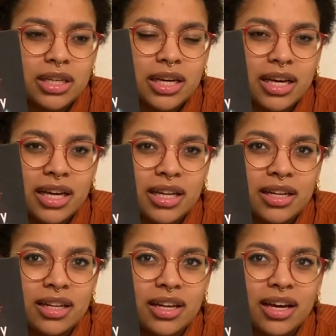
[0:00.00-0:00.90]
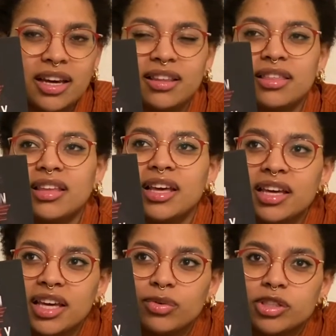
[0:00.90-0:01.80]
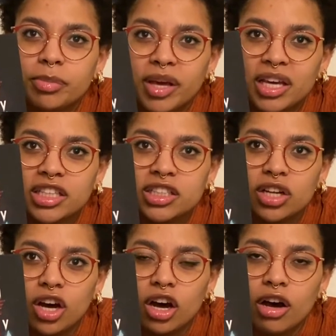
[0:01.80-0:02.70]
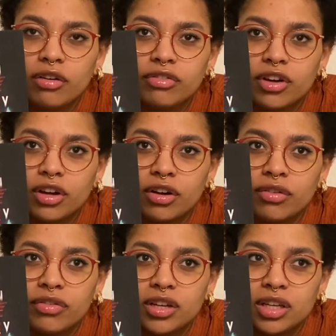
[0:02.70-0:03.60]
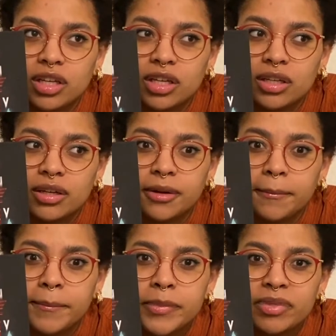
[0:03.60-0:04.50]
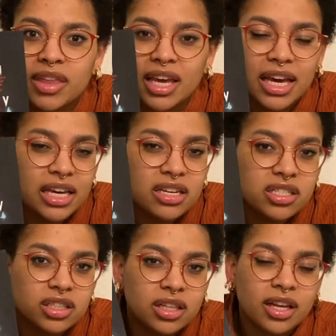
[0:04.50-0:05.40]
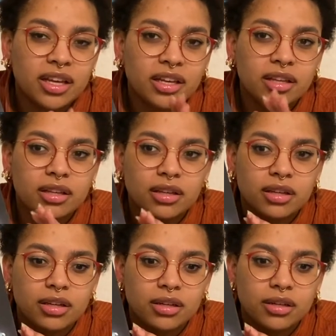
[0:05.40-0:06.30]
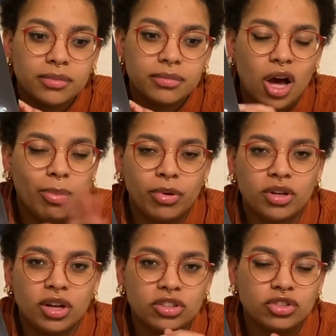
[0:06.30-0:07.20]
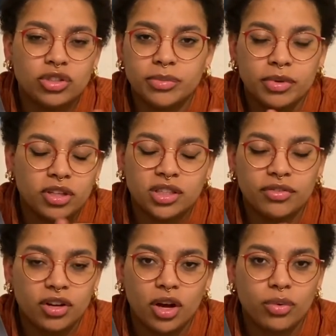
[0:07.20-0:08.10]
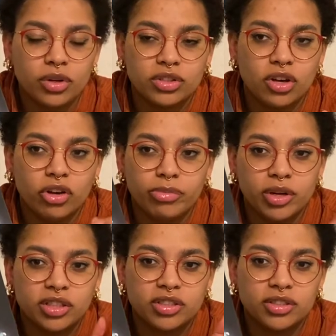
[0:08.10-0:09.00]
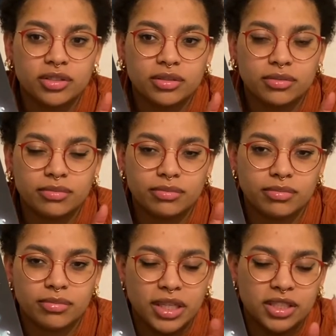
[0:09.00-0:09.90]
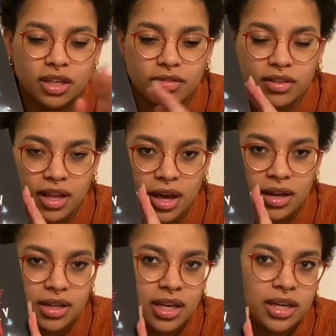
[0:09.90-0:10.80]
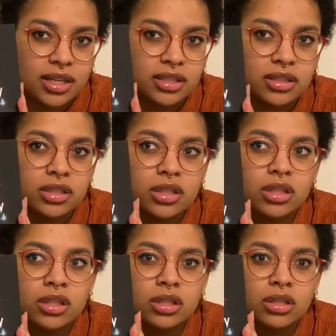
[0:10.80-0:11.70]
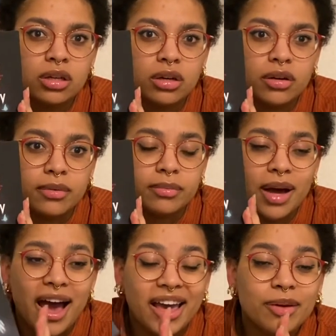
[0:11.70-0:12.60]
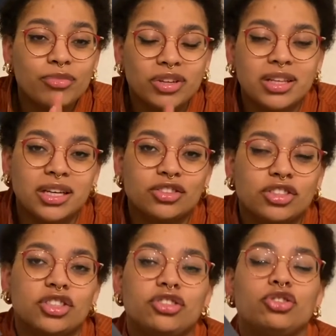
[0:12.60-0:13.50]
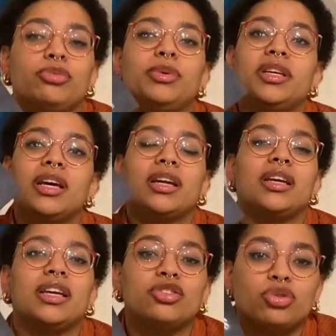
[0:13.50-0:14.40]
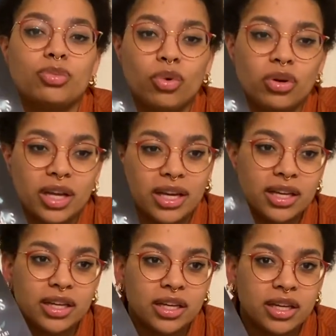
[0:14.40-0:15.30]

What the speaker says: And I think it was based off of an Asian, like, I'll put it on the screen because I forgot what it's called, but it's based off of that. And I am really interested to be getting into more like